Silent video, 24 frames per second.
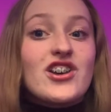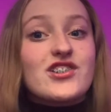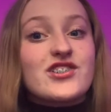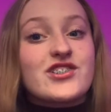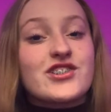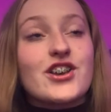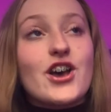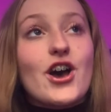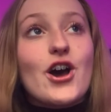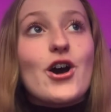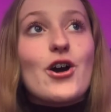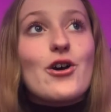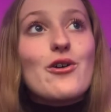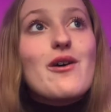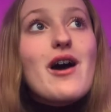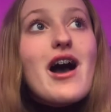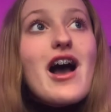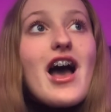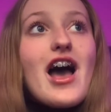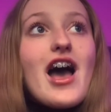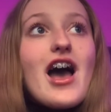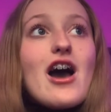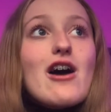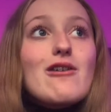So
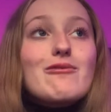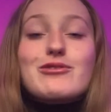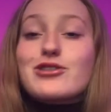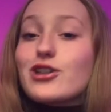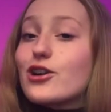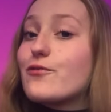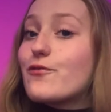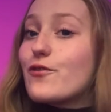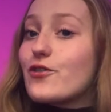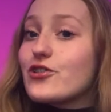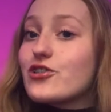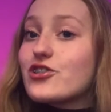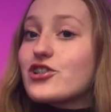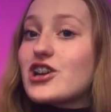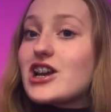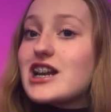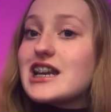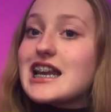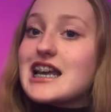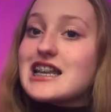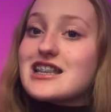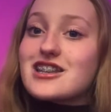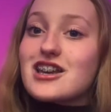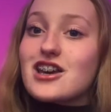without further ado,
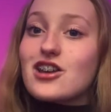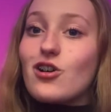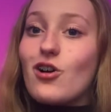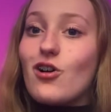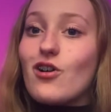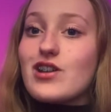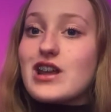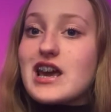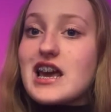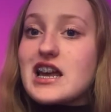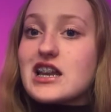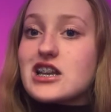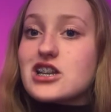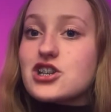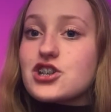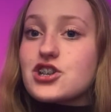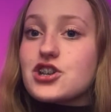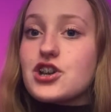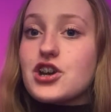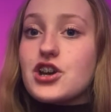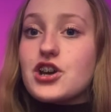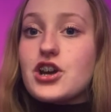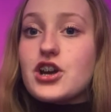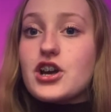let's get on
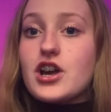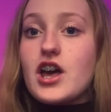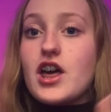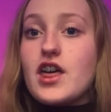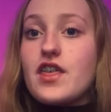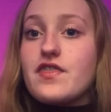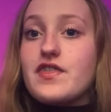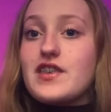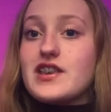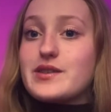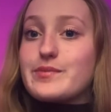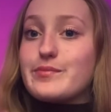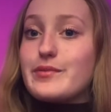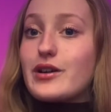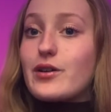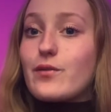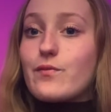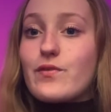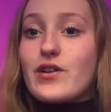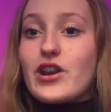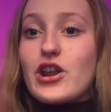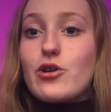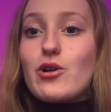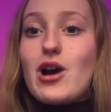into this makeup
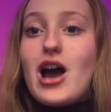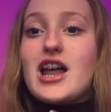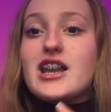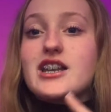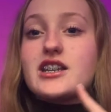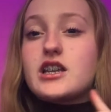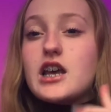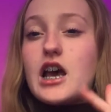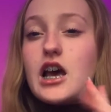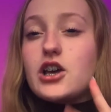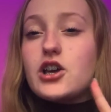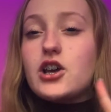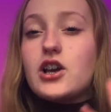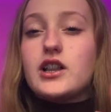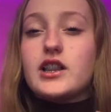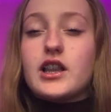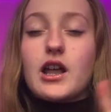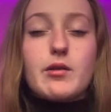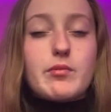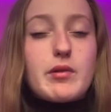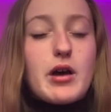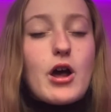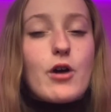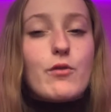video and tell you a
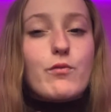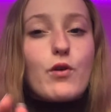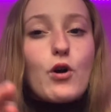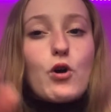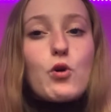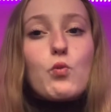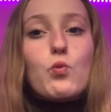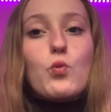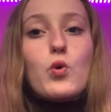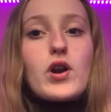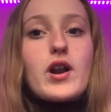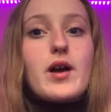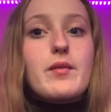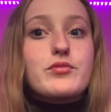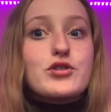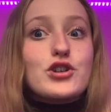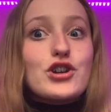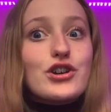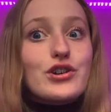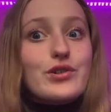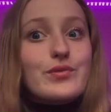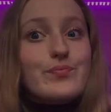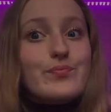little bit about what I'm doing.